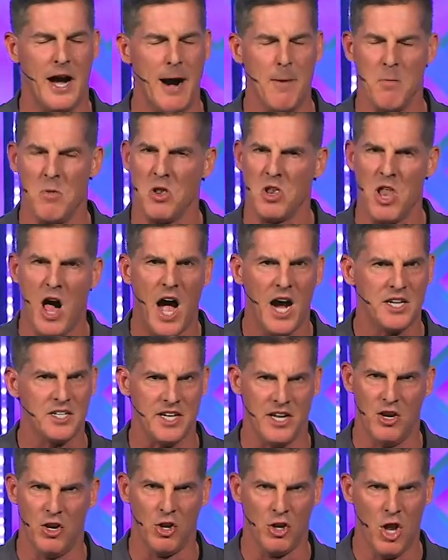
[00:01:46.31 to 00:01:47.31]
I'm locked
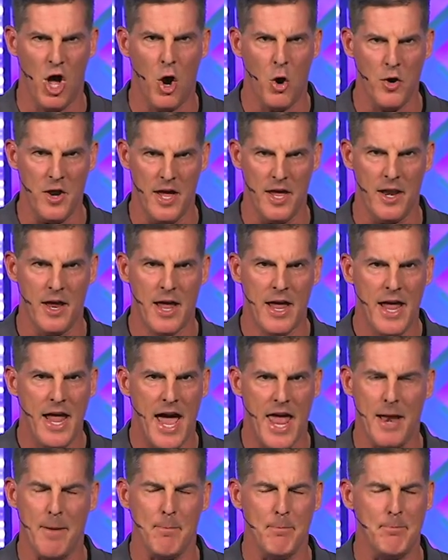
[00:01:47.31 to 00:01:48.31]
and loaded,
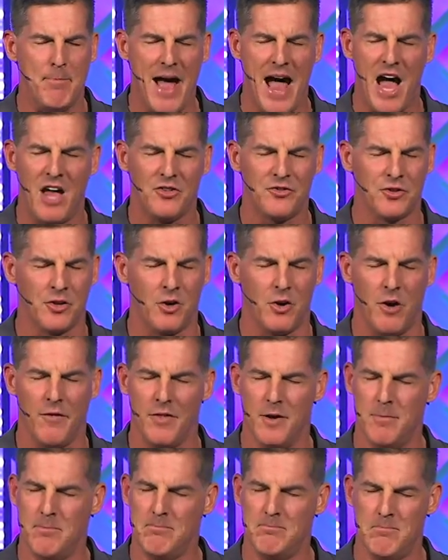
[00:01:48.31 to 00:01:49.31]
an ambassador of
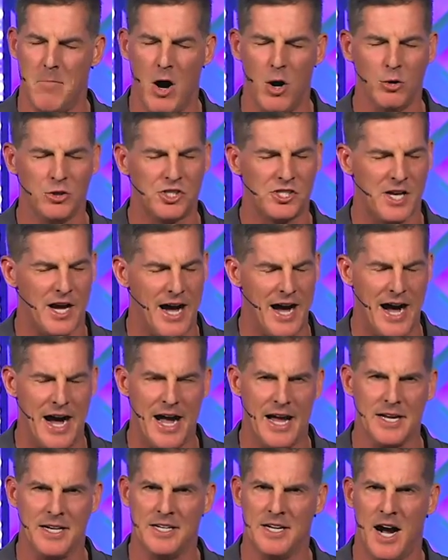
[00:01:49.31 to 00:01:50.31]
the Most
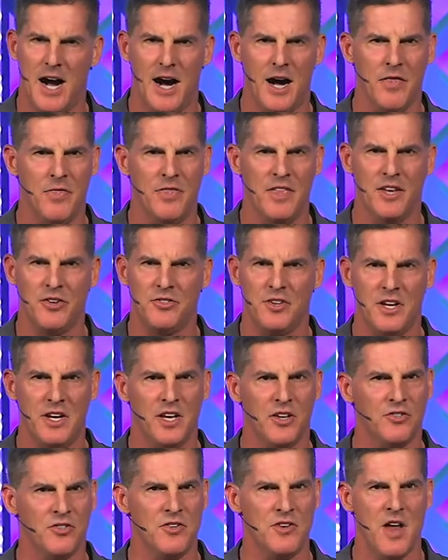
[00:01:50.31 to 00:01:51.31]
High God. This
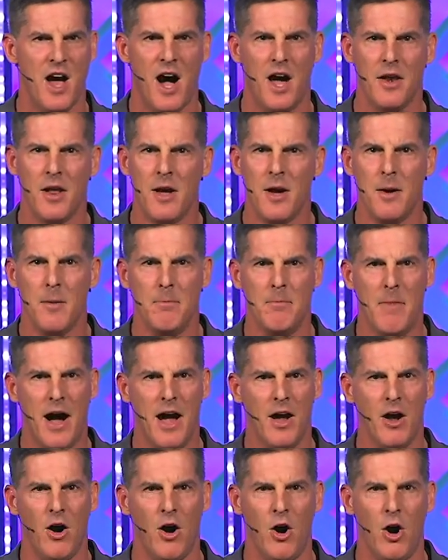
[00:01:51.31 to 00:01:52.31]
is not
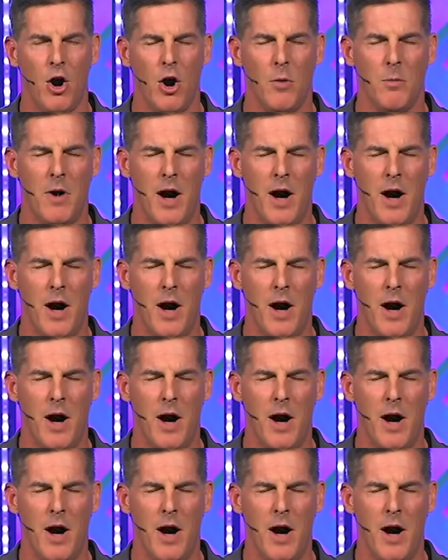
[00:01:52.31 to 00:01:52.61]
my home.